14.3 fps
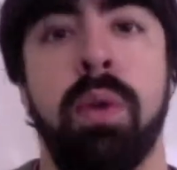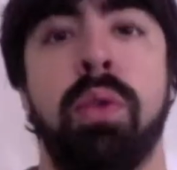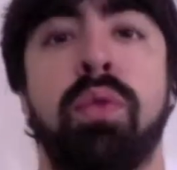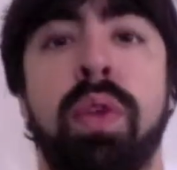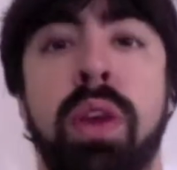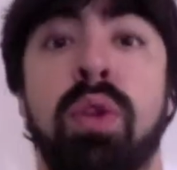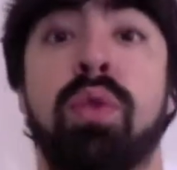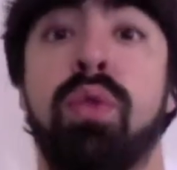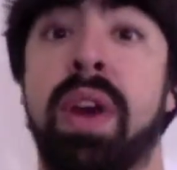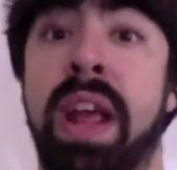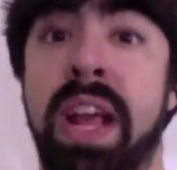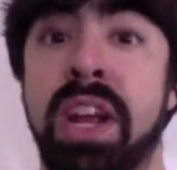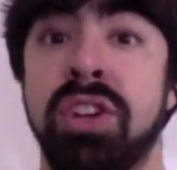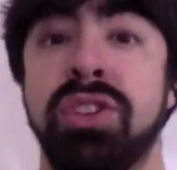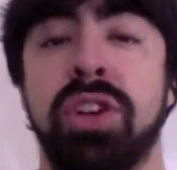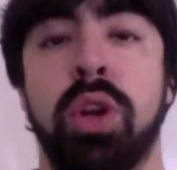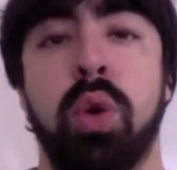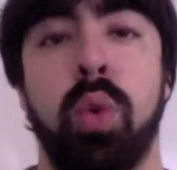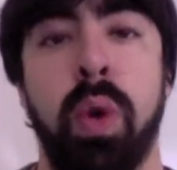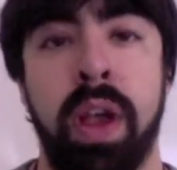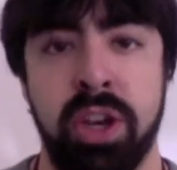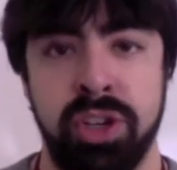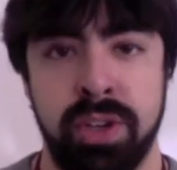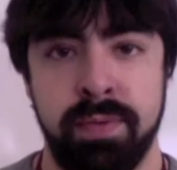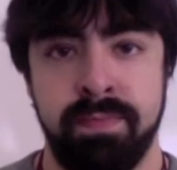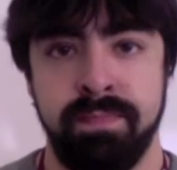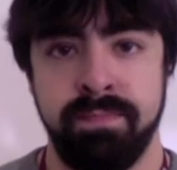to rearrange an equation.